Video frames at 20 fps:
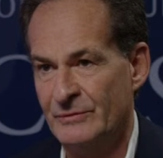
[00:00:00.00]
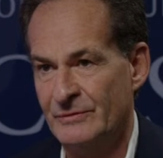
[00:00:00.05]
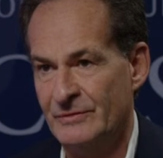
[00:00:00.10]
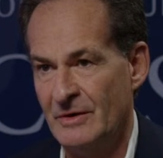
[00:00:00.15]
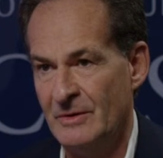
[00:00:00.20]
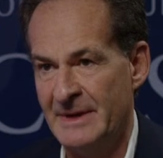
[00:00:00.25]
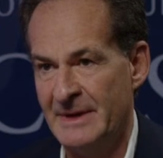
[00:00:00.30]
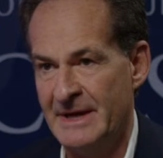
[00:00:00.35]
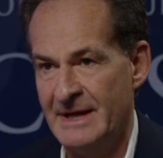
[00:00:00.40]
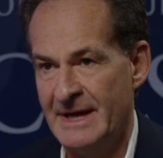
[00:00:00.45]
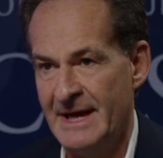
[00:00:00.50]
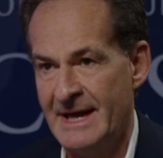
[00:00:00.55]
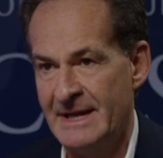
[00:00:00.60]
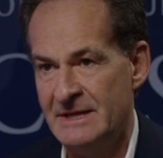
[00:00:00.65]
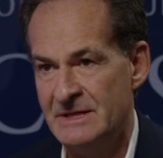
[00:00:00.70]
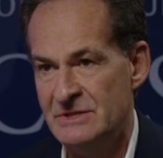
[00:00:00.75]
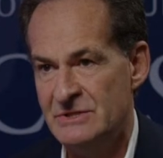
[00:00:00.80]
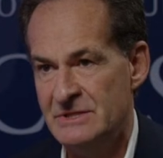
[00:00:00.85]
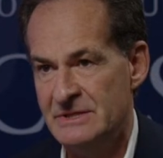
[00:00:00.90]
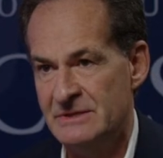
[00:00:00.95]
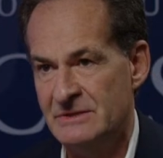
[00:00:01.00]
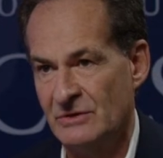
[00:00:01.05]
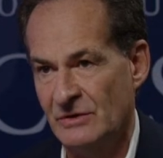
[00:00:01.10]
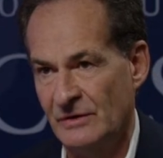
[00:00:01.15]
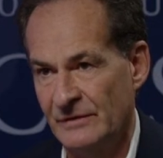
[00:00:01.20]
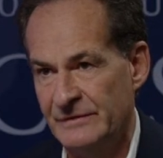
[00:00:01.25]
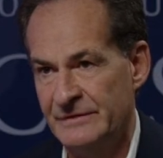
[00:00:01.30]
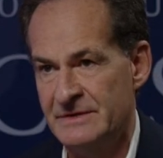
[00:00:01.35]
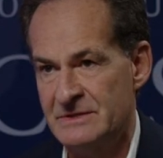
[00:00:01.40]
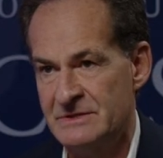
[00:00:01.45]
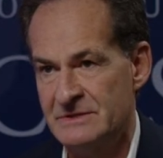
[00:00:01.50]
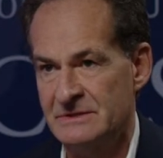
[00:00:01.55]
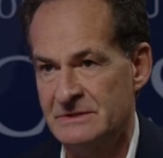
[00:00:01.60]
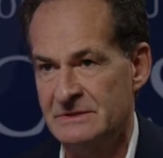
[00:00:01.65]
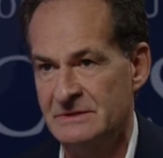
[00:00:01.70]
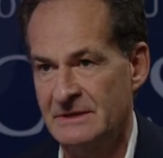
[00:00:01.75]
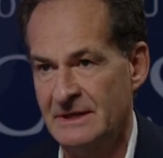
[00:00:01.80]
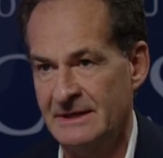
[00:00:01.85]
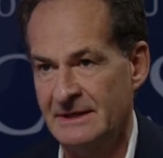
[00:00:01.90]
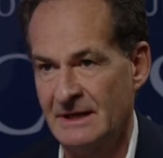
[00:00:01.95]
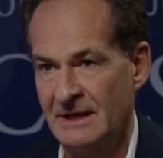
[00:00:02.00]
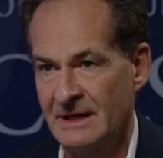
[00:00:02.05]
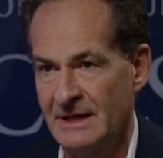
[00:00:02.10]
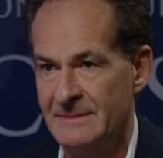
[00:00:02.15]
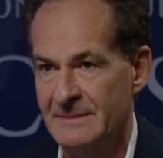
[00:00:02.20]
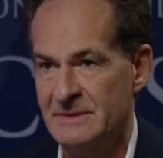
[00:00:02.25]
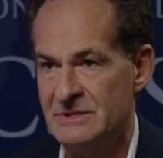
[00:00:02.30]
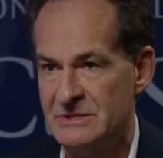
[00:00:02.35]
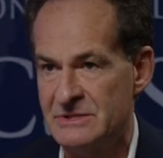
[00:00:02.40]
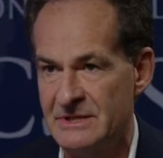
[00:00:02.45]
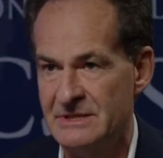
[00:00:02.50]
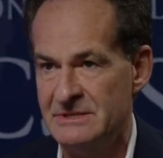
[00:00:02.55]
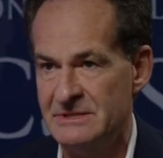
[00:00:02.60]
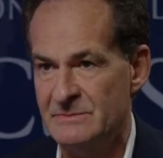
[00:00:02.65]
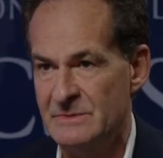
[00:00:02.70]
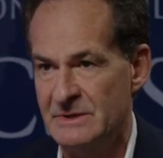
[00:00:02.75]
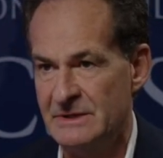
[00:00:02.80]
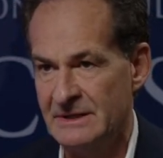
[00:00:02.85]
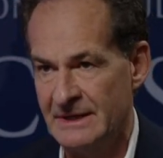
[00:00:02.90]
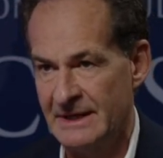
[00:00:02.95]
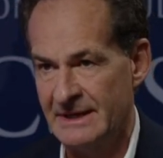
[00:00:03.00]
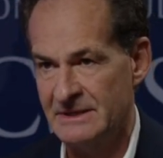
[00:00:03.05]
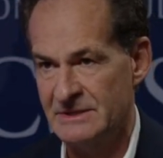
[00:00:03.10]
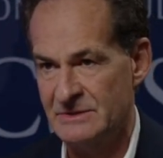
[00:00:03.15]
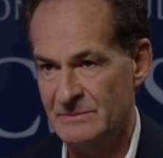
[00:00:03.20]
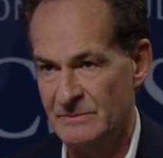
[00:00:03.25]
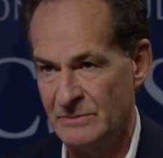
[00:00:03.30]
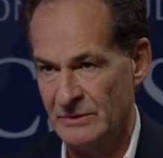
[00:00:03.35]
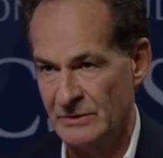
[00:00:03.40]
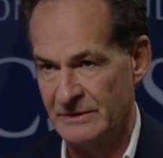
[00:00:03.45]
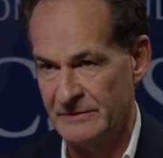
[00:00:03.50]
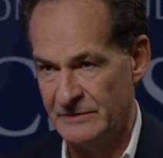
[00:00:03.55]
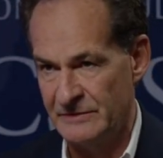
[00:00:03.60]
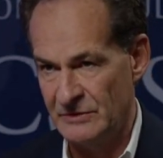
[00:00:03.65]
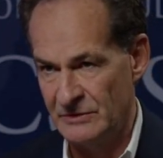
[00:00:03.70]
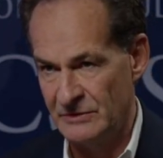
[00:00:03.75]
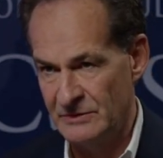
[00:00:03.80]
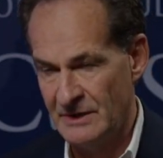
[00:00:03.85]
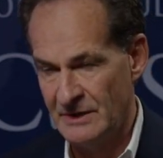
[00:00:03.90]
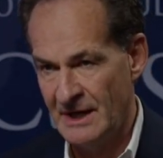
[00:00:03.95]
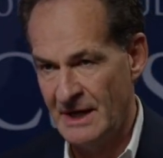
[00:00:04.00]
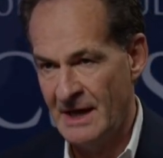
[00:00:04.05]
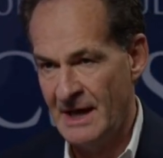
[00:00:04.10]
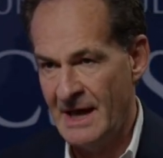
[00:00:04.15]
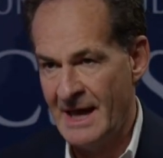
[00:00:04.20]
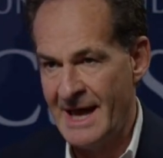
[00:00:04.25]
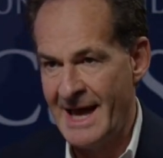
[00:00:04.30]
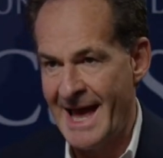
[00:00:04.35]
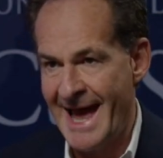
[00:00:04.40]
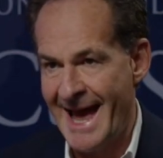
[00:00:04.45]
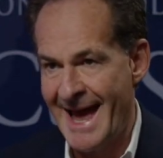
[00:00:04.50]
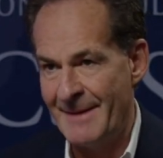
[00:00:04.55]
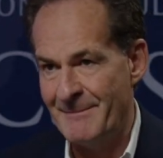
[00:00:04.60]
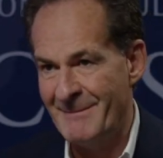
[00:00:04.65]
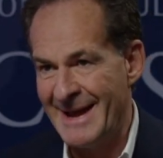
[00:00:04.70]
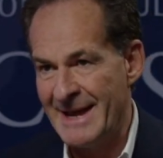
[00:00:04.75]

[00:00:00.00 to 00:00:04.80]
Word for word: from a energy transition and climate change mitigation point of view, and